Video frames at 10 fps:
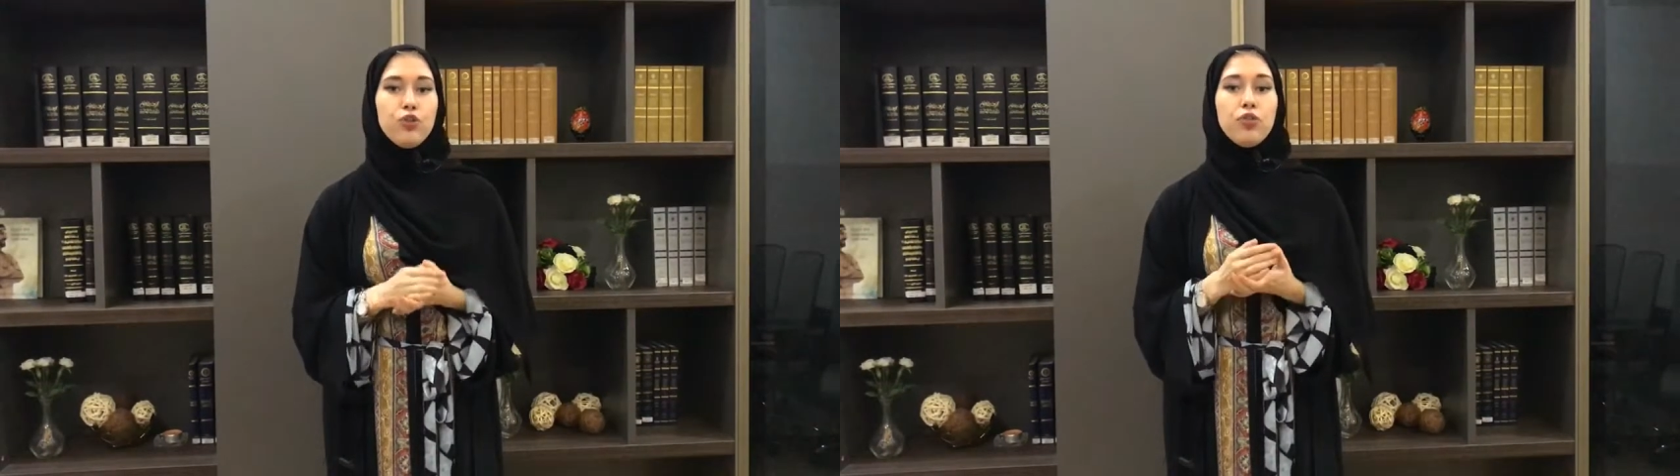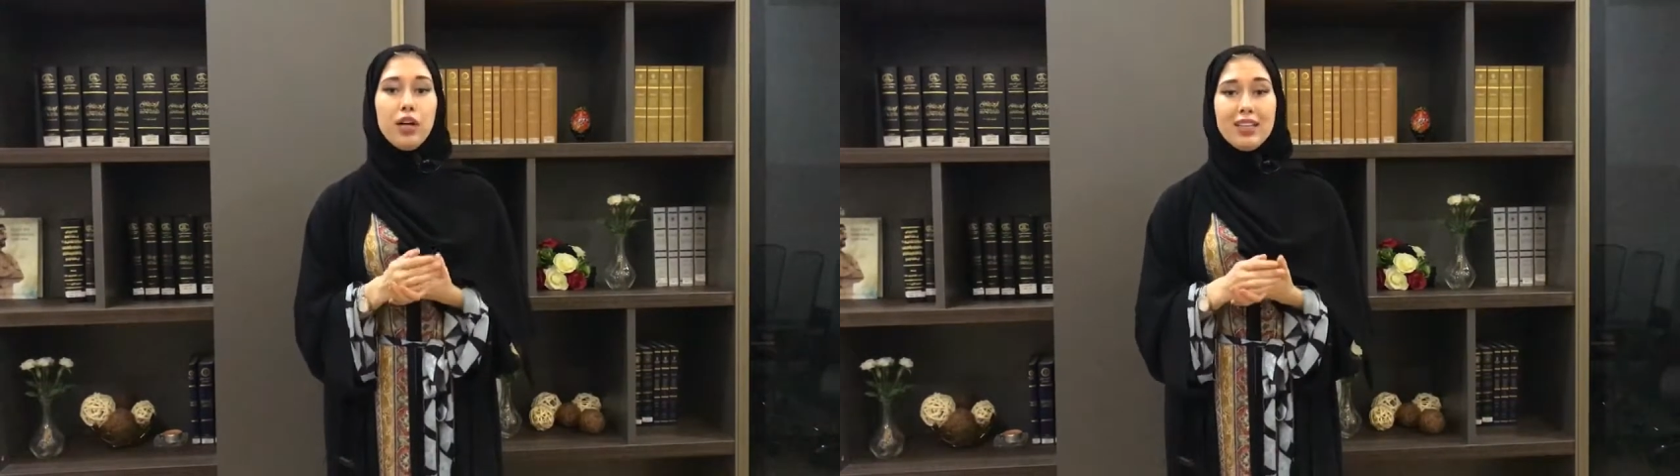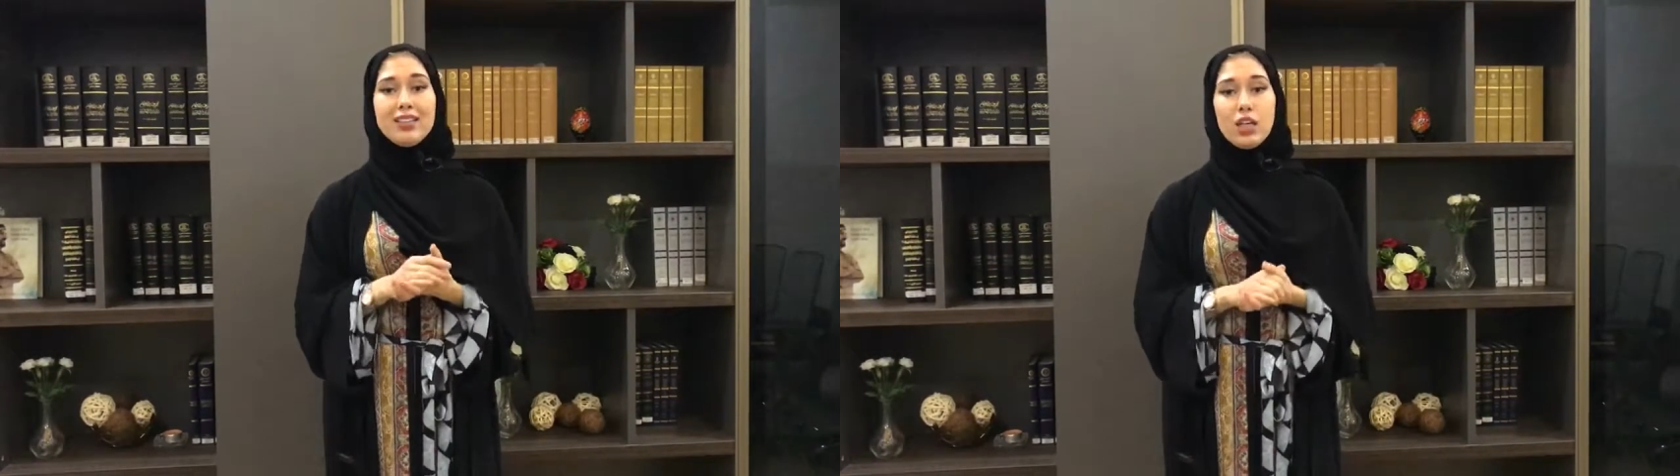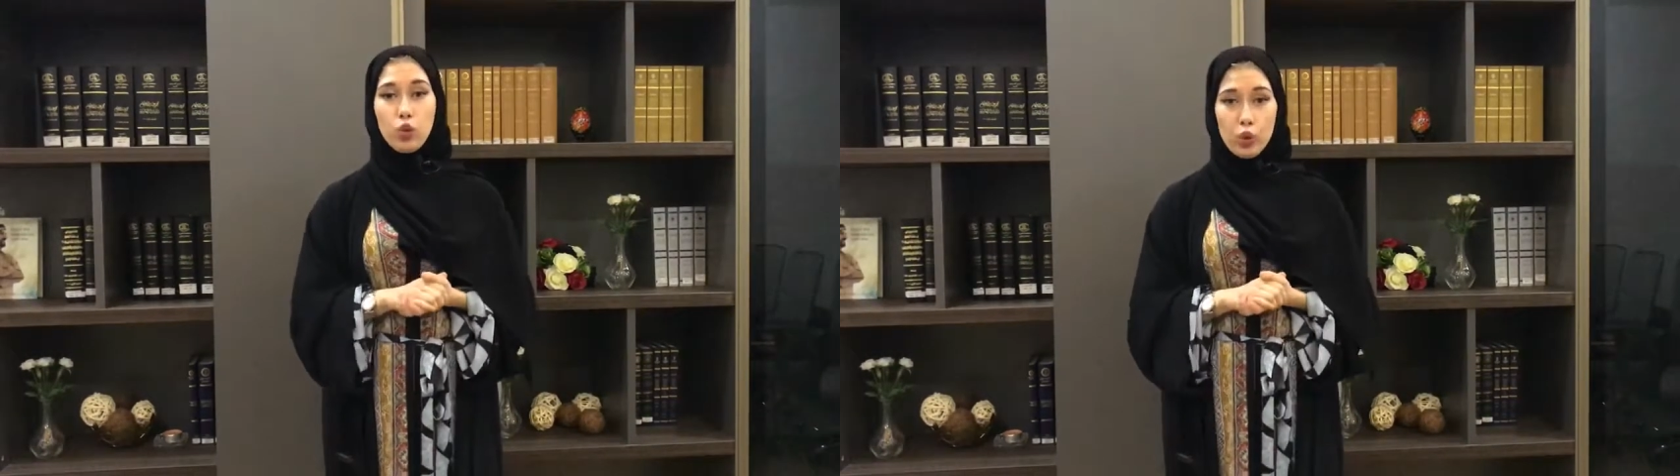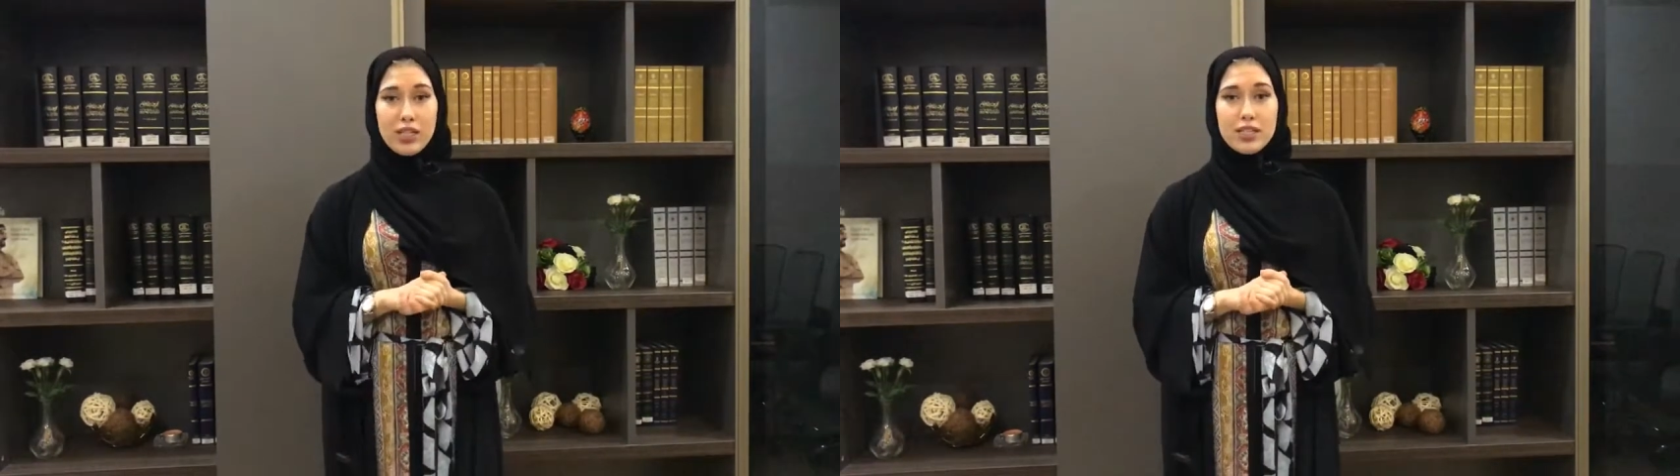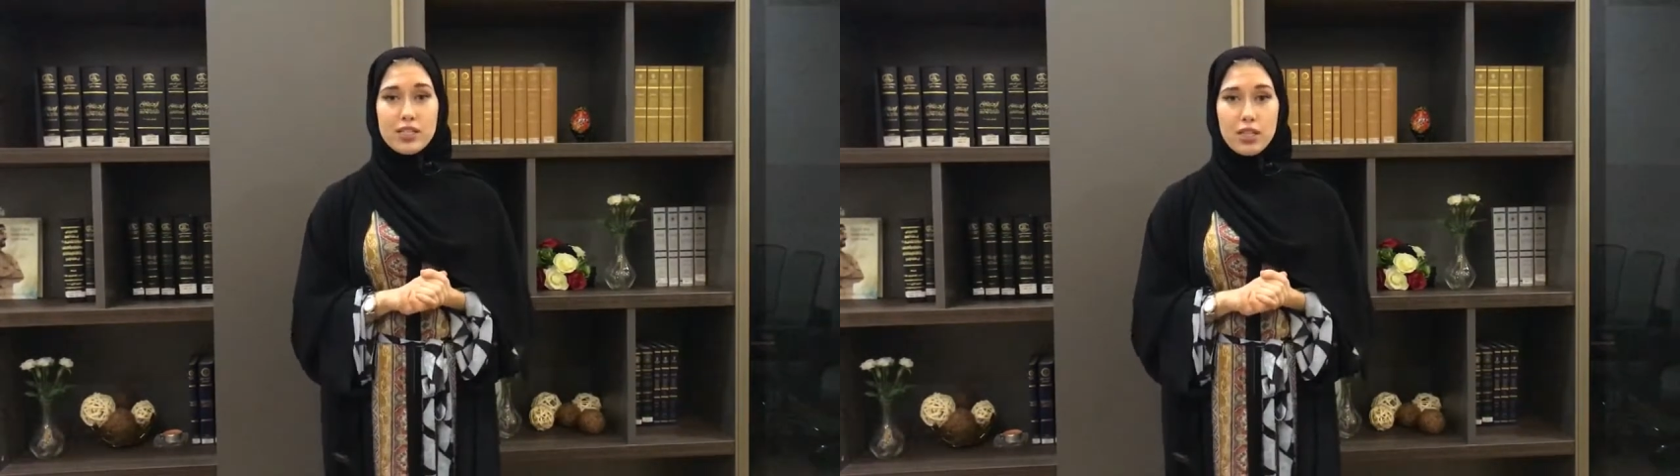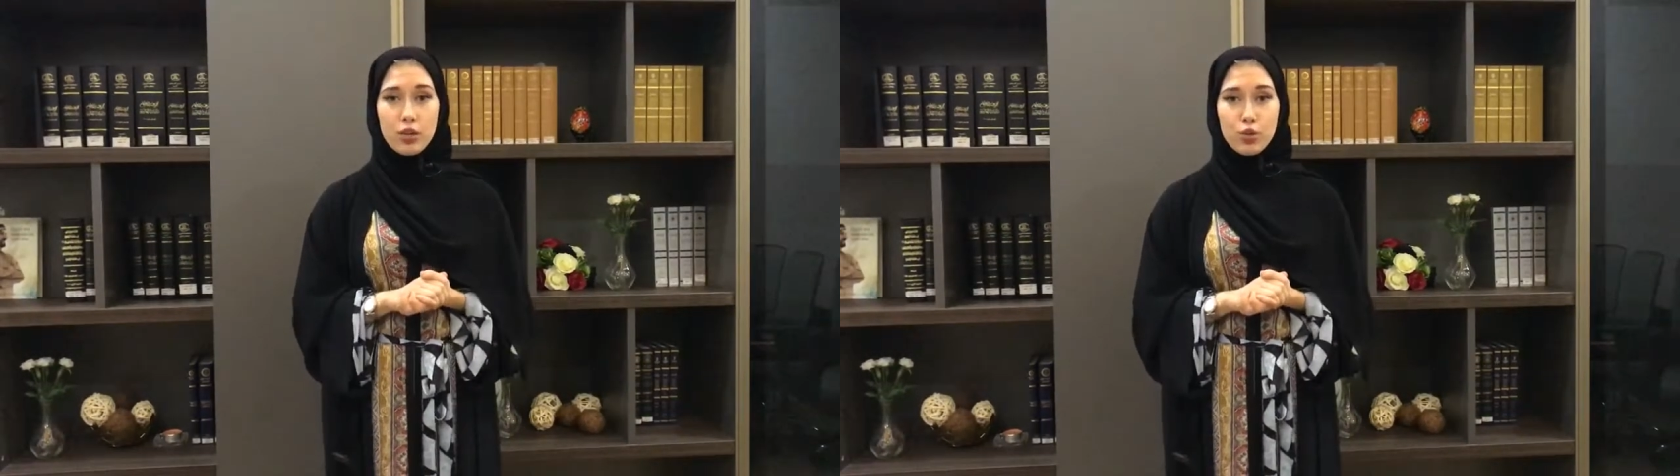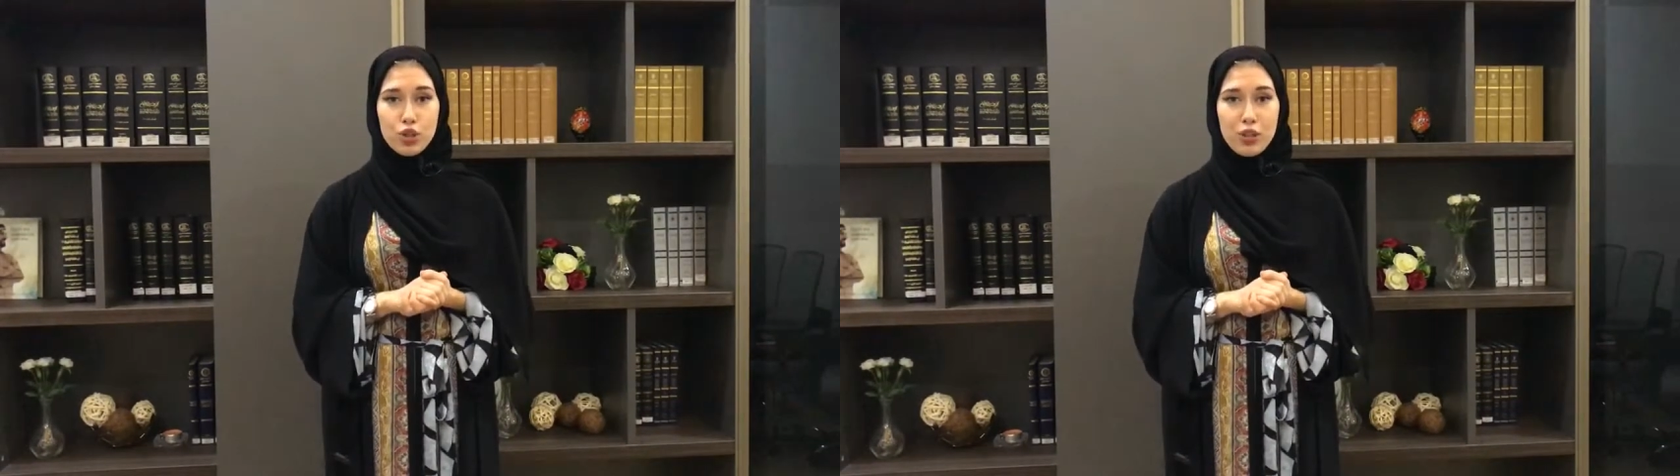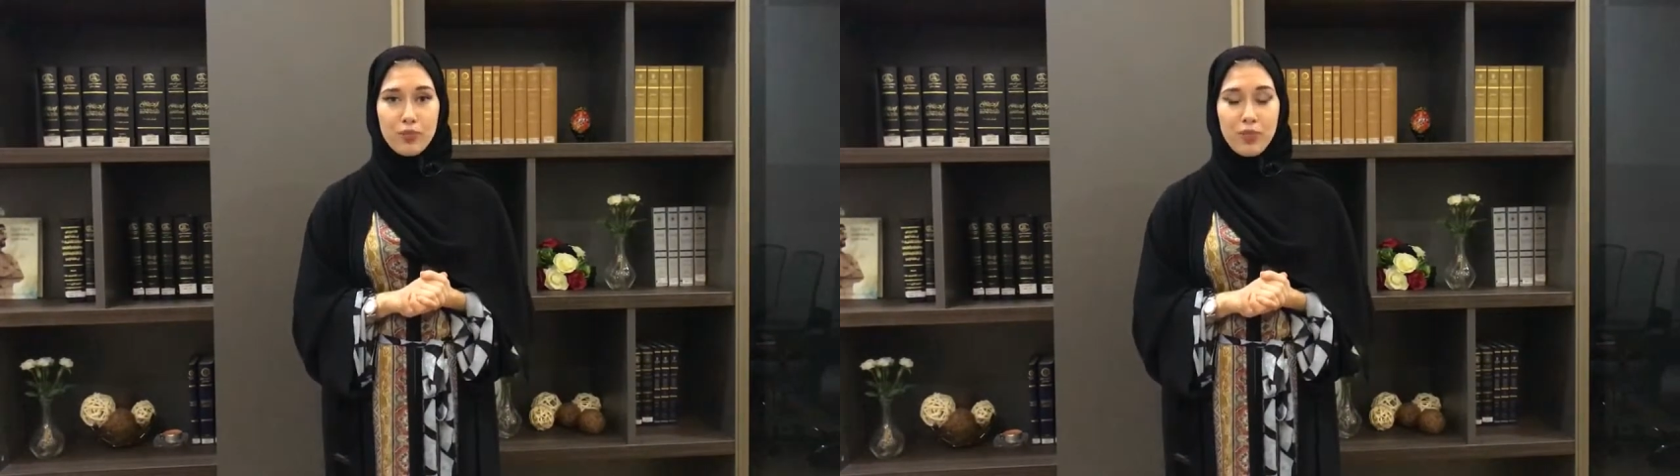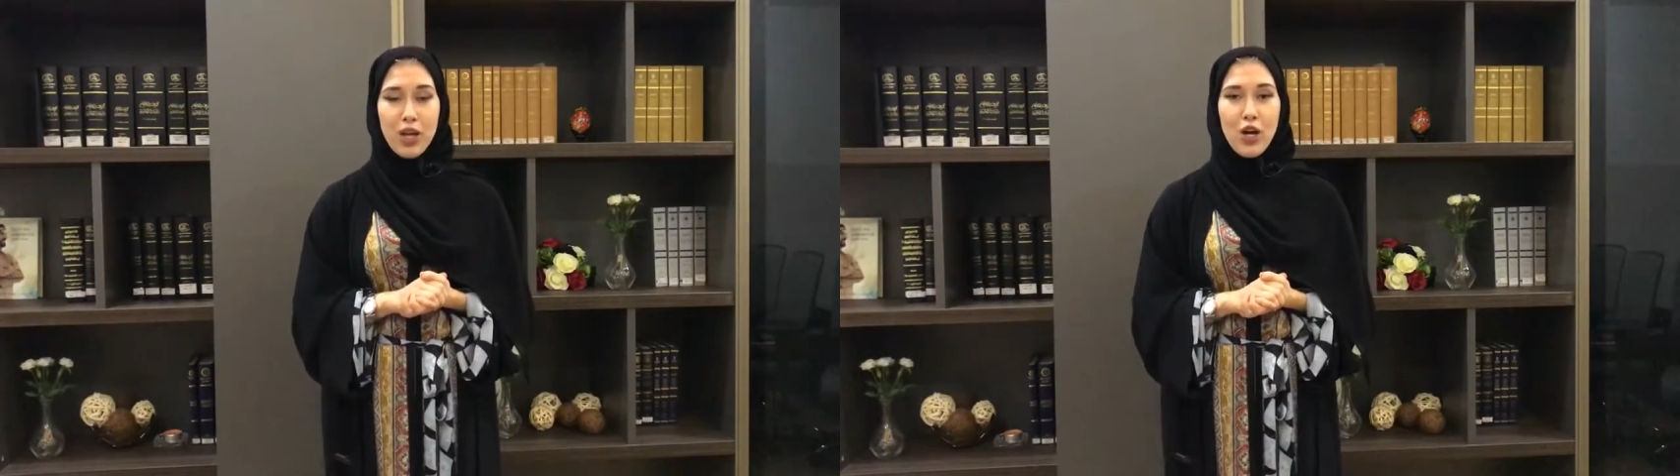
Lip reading: find the quickest solution.